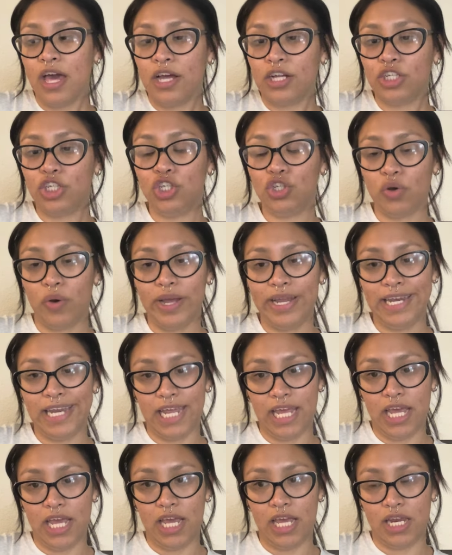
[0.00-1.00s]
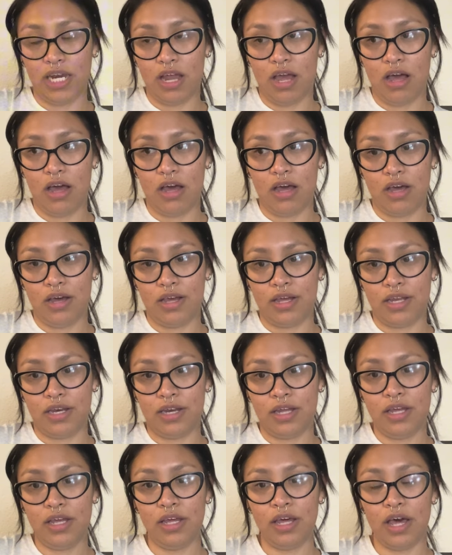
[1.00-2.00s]
joined in
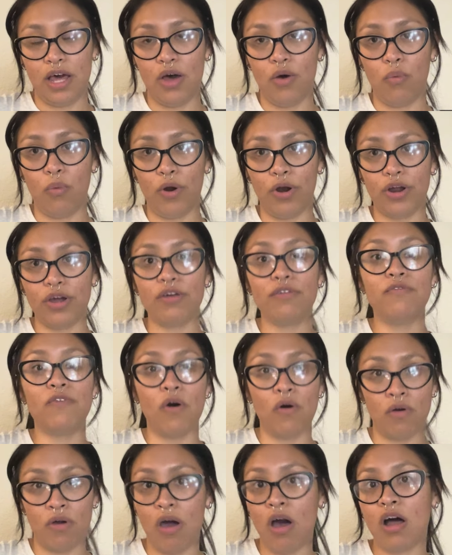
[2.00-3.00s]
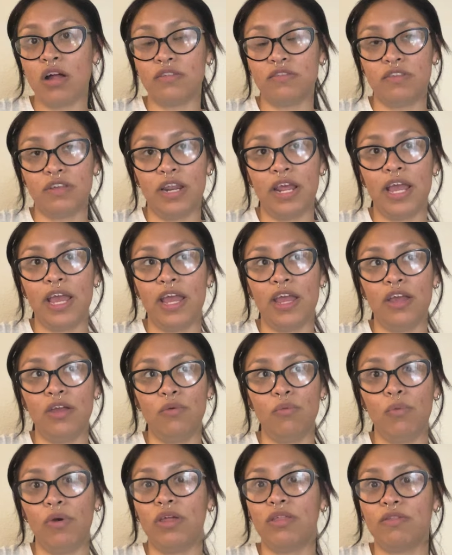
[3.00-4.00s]
on a work phone call today
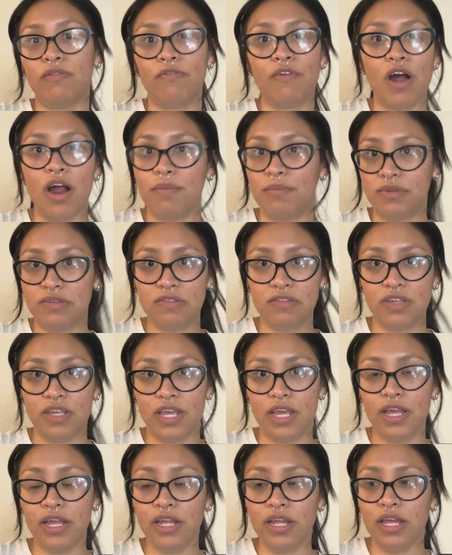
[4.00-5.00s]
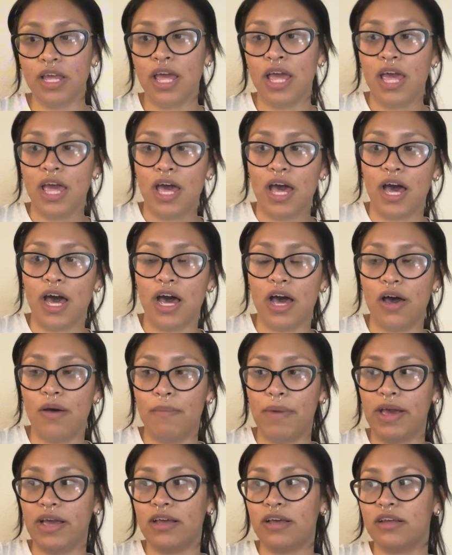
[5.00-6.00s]
with pharmacy.
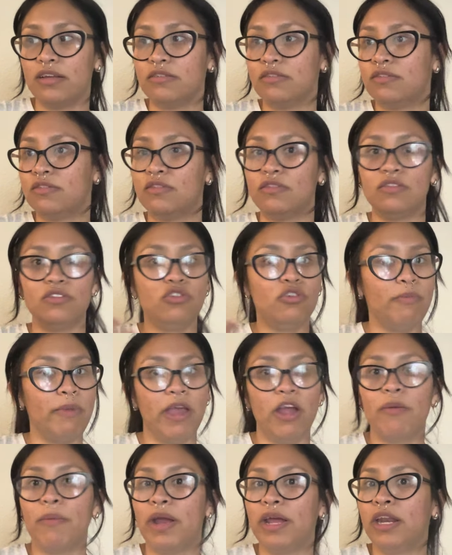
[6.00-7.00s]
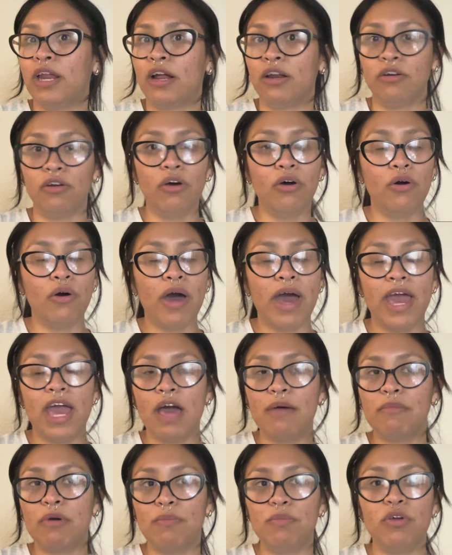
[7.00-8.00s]
As you may or may not know, I
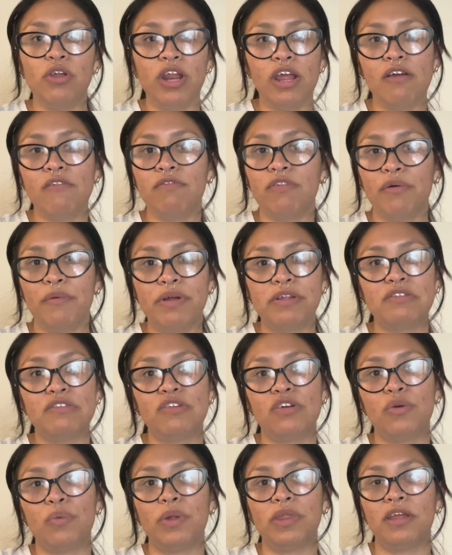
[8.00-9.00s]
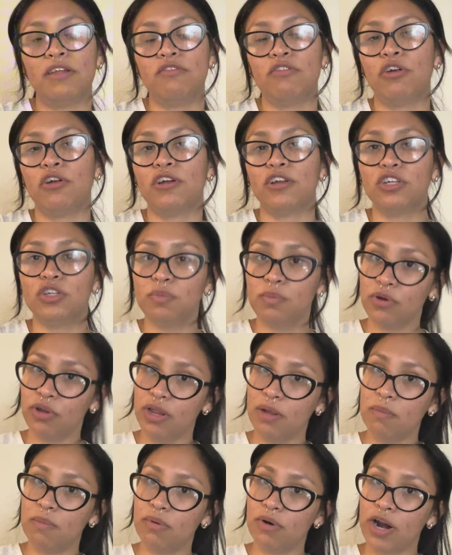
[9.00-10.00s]
am a beauty influencer with a Turkish beauty
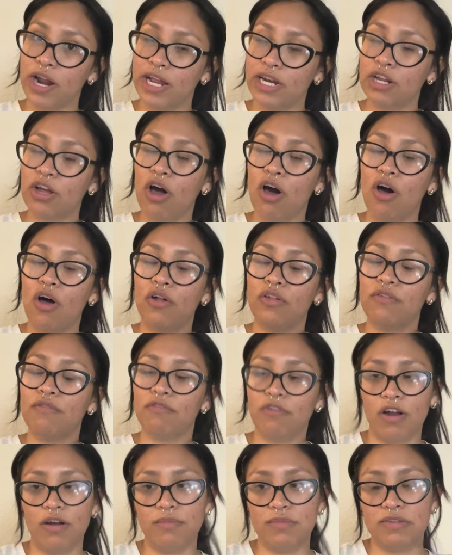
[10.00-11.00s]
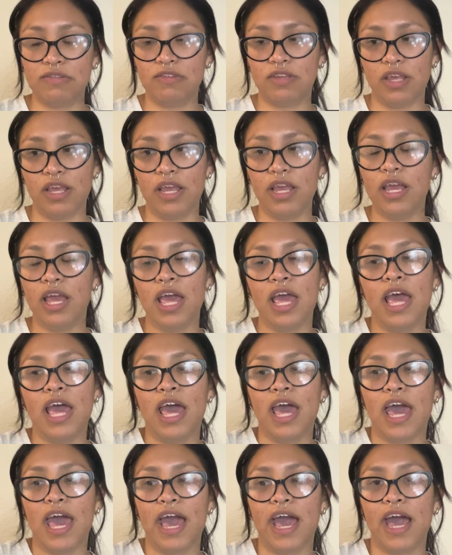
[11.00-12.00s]
brand called Pharmacy.
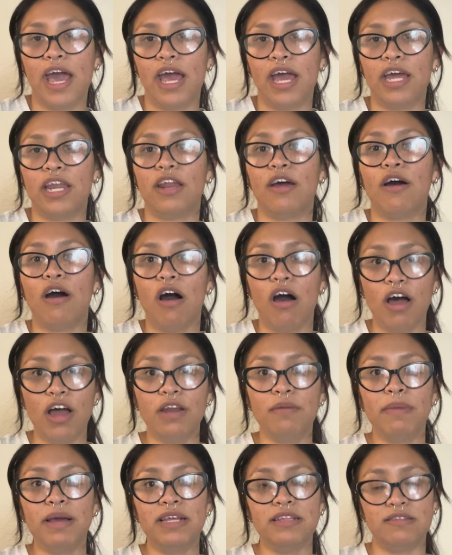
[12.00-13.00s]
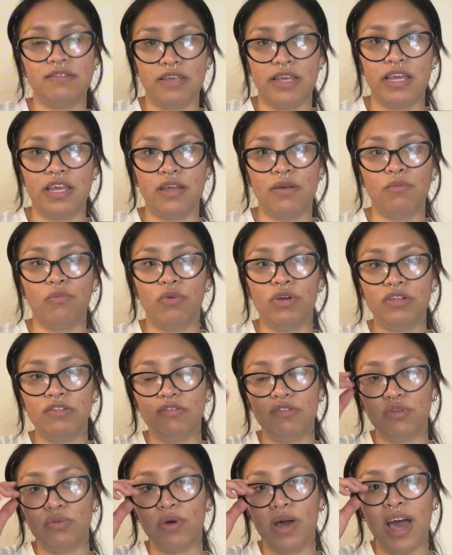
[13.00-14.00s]
And on my team, we
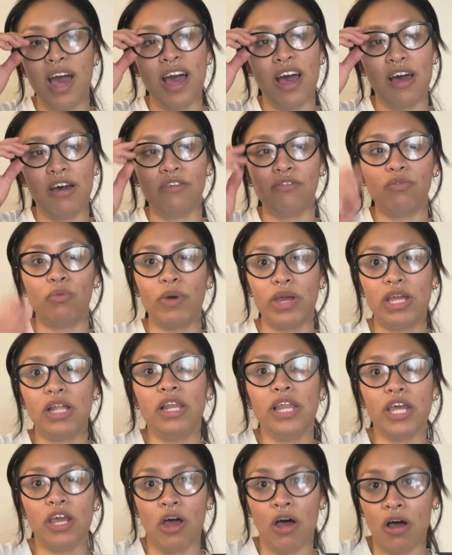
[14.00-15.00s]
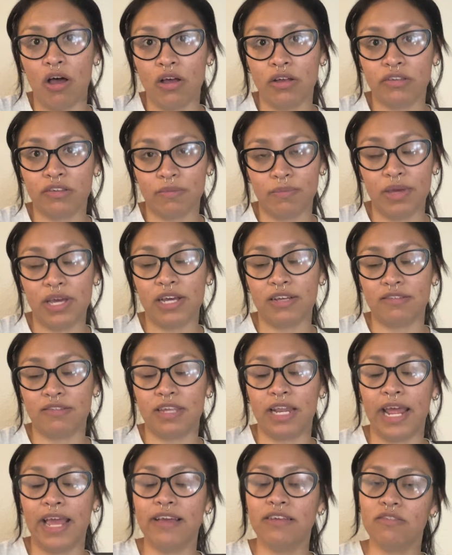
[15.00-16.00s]
do have weekly calls. And because
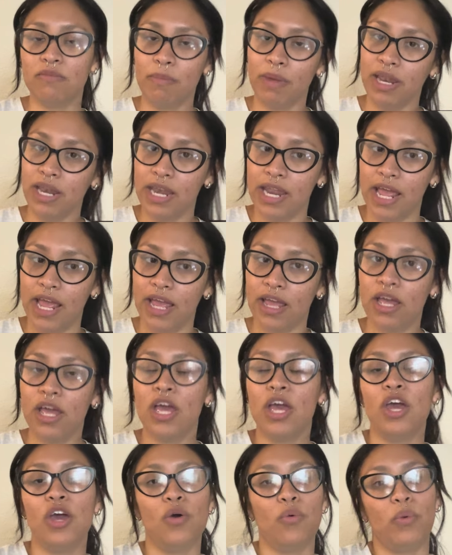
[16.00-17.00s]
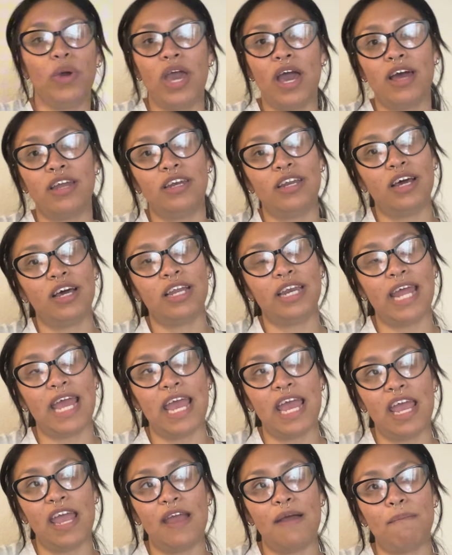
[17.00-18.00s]
today is Monday, we had done
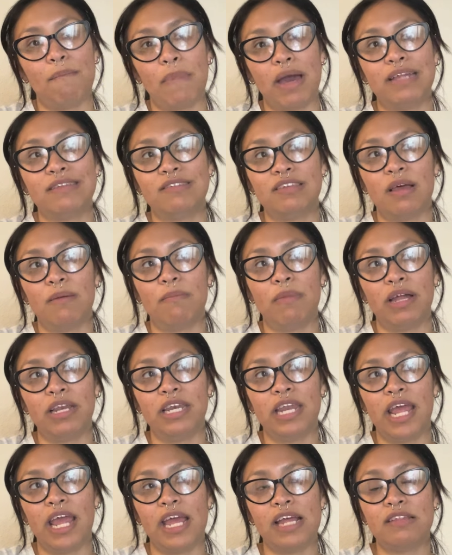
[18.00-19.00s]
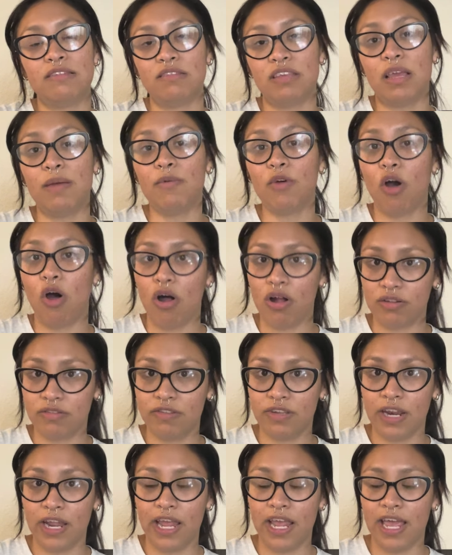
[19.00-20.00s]
a Mindset Monday team call
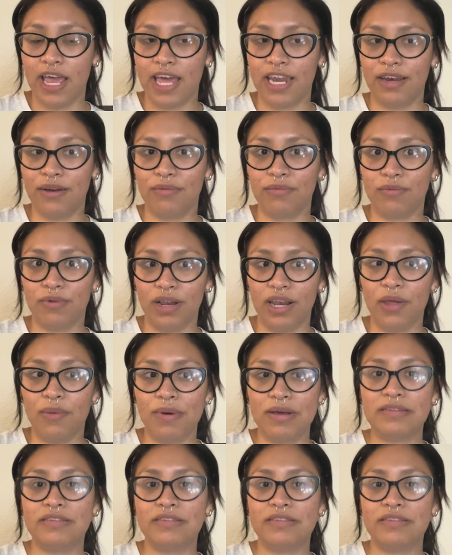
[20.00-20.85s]
today, and it really was